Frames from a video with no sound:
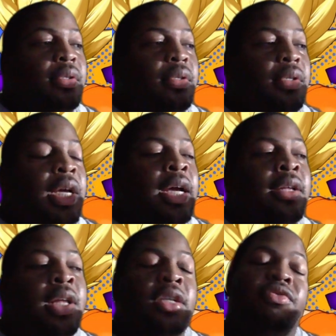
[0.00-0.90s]
Yeah,
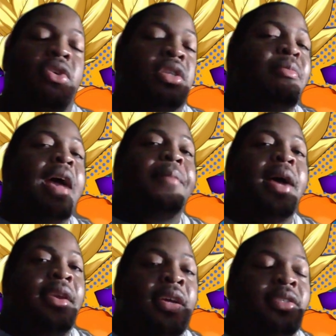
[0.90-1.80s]
like as far as map
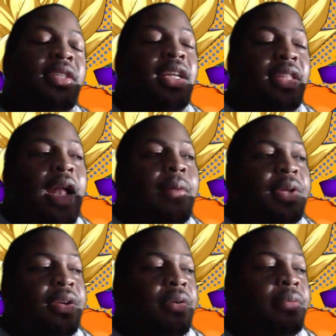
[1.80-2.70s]
ideas, I think that'd be
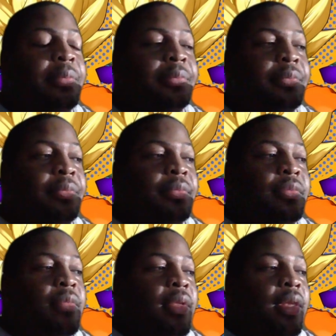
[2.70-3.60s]
dope.
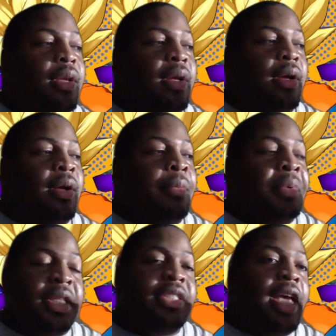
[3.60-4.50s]
Uh,
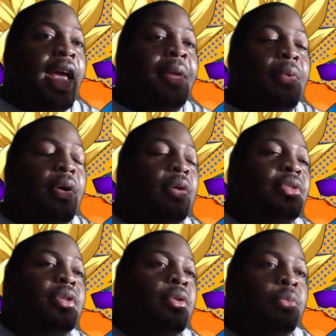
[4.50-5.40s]
but this game
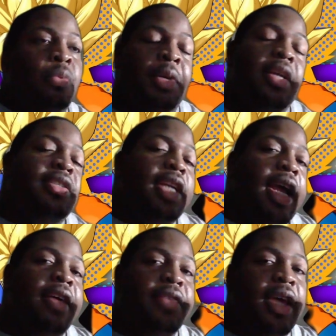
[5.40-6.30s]
also, because of the
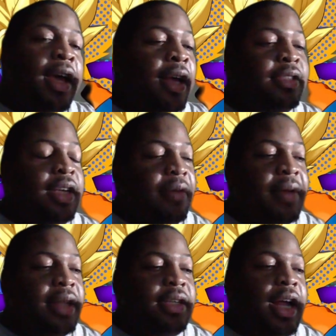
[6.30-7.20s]
A F Ks, getting
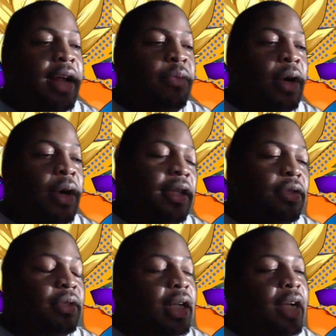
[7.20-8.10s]
back to that without getting
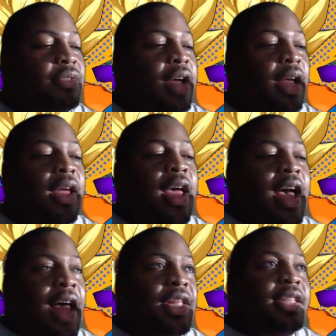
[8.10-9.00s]
too sidetracked,
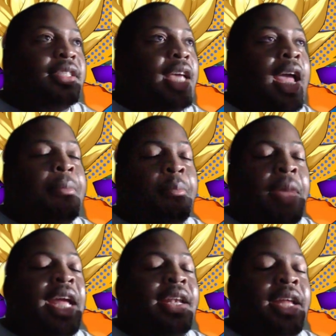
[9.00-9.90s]
I think this game
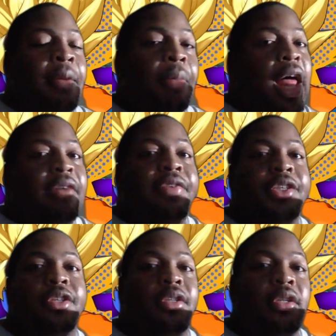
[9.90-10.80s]
may need a block
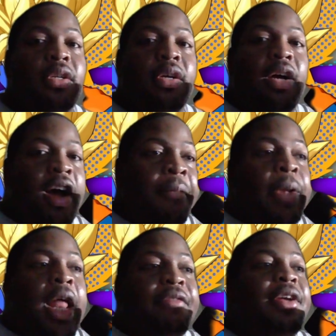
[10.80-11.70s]
feature, a
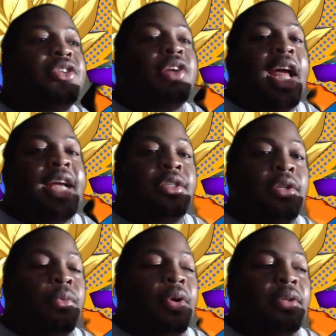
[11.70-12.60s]
block feature that actually
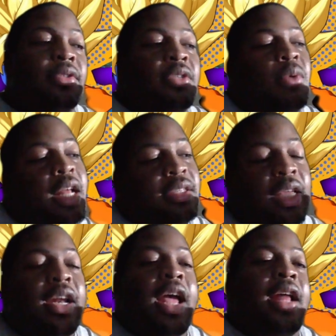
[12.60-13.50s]
works. Because when I say
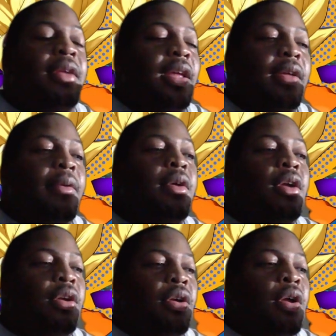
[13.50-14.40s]
that,
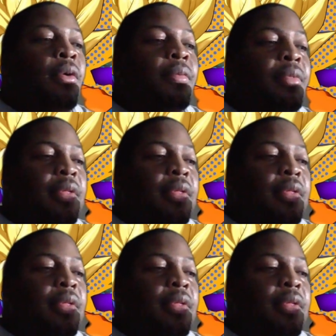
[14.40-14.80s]
you know,